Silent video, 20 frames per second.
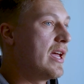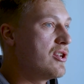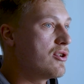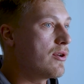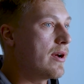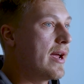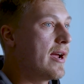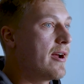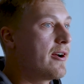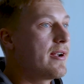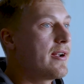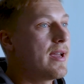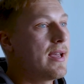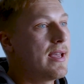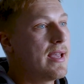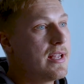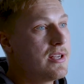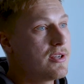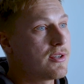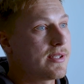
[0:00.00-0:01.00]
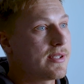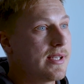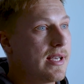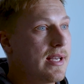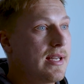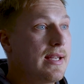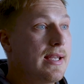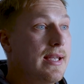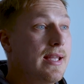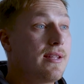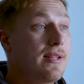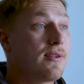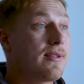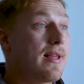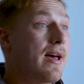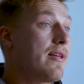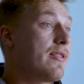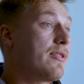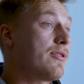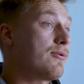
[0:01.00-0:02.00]
in your area, in your city,
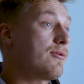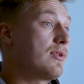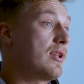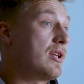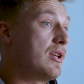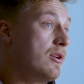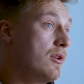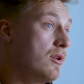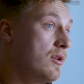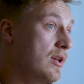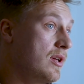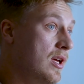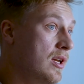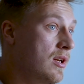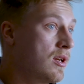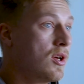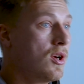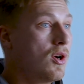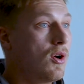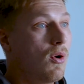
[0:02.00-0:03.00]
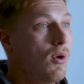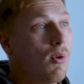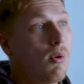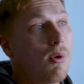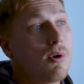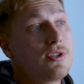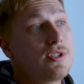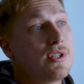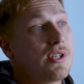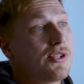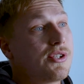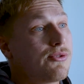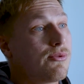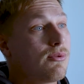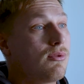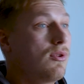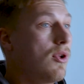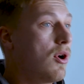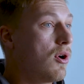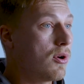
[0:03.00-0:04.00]
either that through the union or just
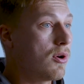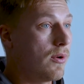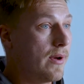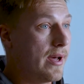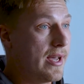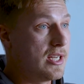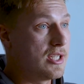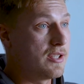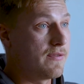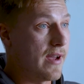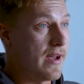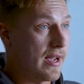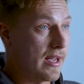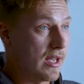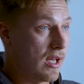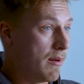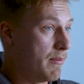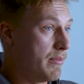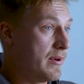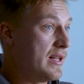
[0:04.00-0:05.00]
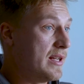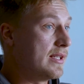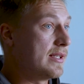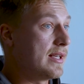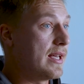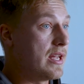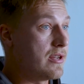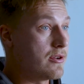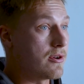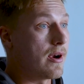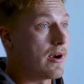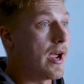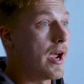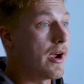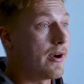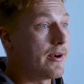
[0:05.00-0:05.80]
through local HVAC companies in your